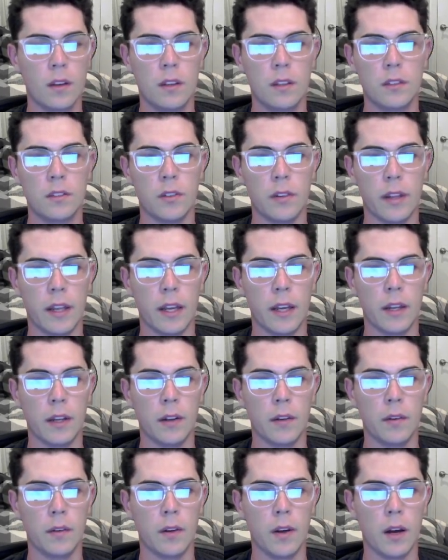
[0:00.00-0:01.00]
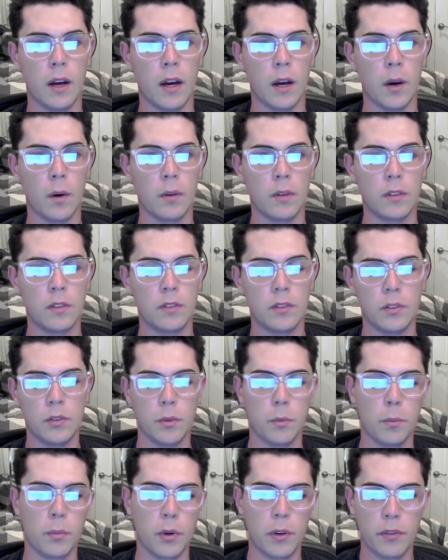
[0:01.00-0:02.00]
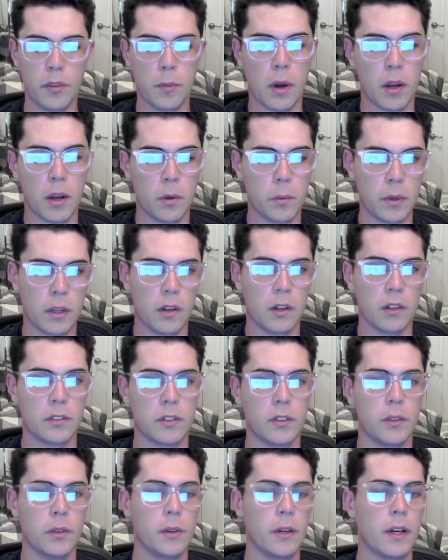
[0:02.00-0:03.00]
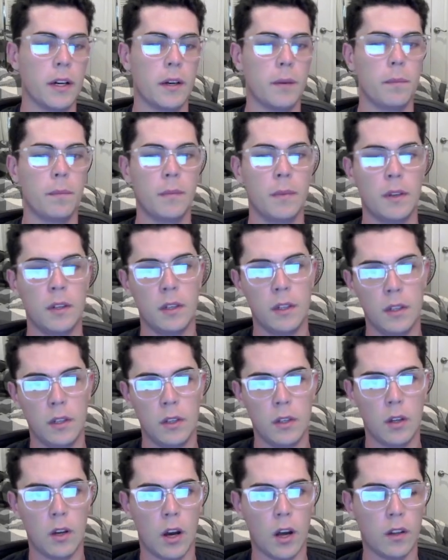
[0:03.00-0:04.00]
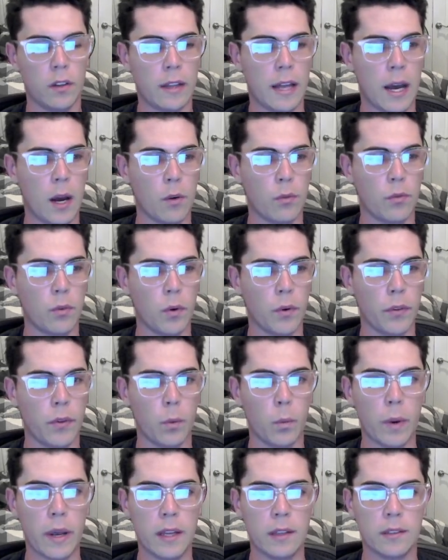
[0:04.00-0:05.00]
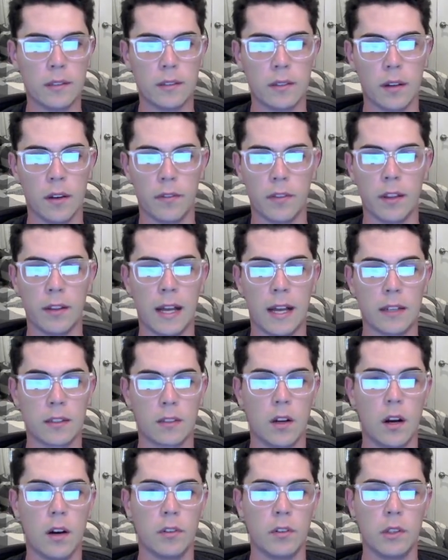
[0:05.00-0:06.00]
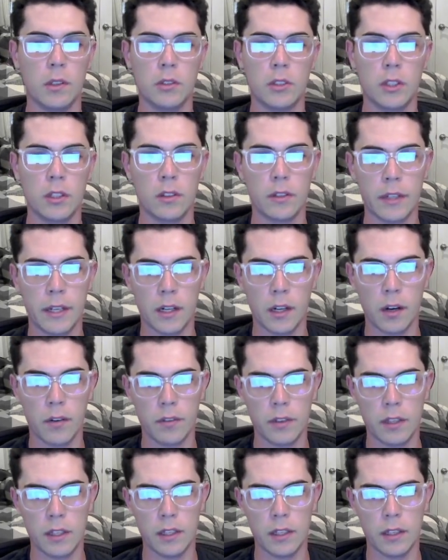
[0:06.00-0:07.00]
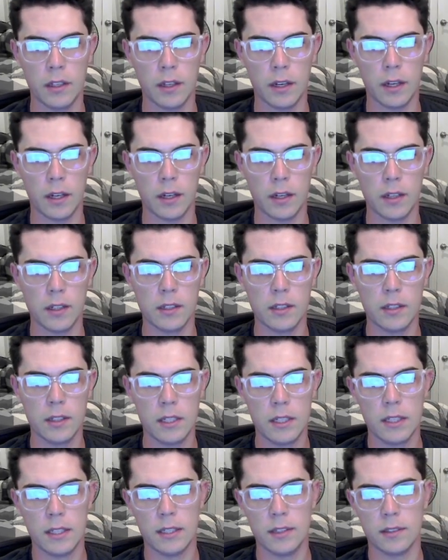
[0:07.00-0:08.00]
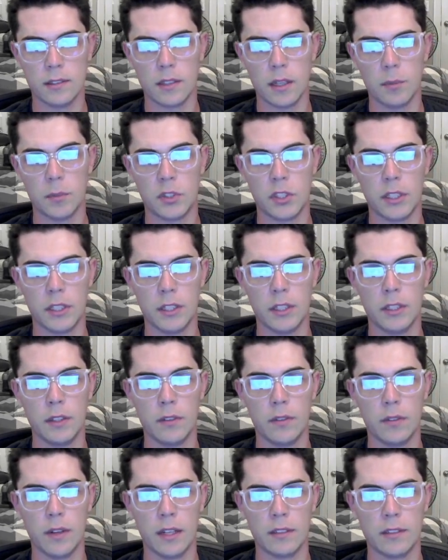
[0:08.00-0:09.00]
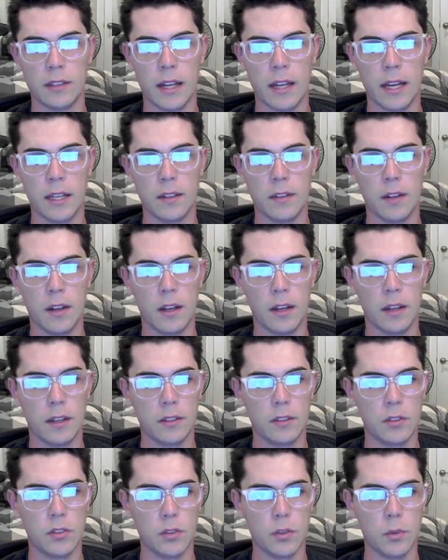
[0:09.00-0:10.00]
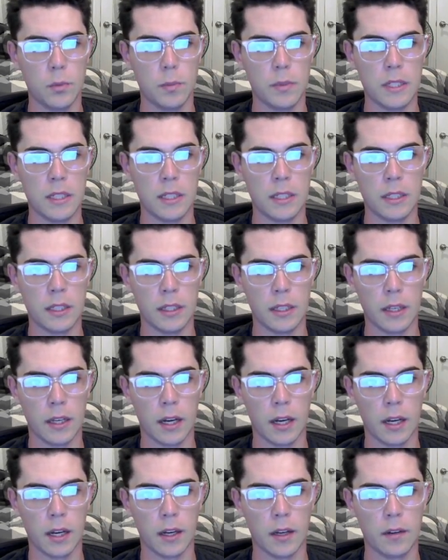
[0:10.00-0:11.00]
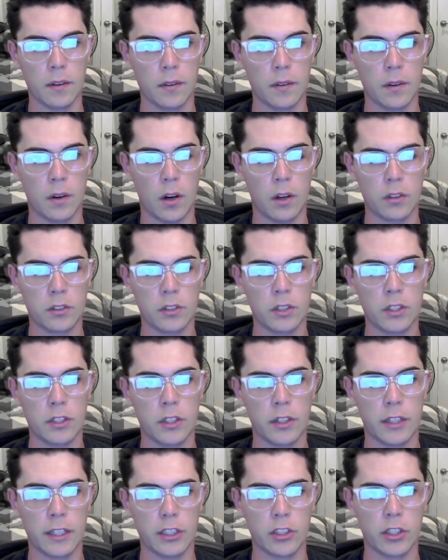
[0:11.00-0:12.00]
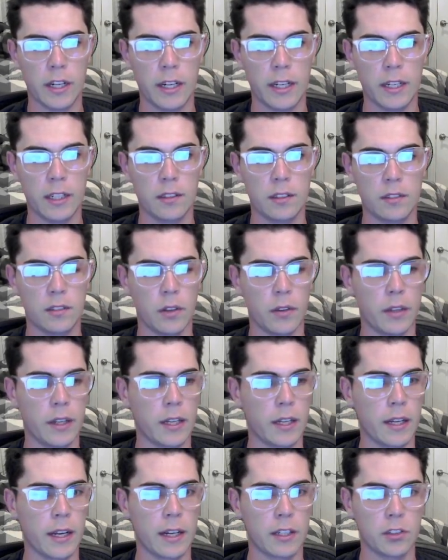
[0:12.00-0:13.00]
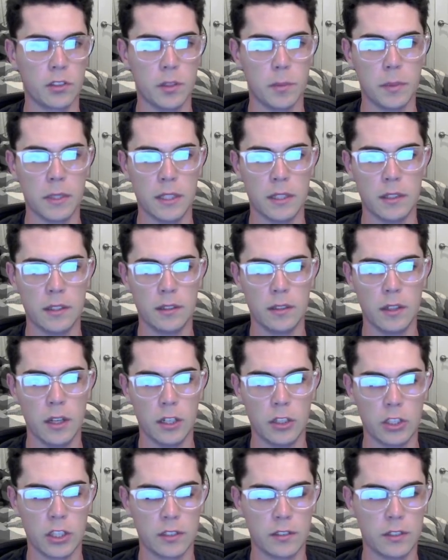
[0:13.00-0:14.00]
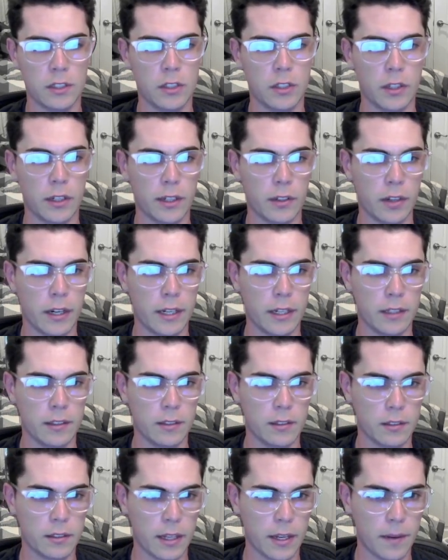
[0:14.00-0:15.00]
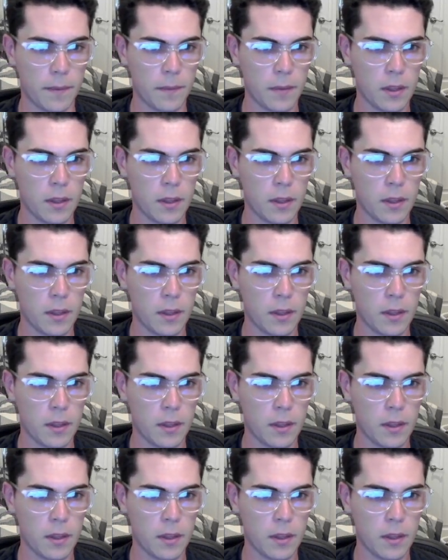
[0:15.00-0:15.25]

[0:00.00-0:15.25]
So then to improve the model, we can also allow for the weights of the last convolutional layer of the Inception ResNet to be altered during training, so they can actually be adjusted during gradient descent.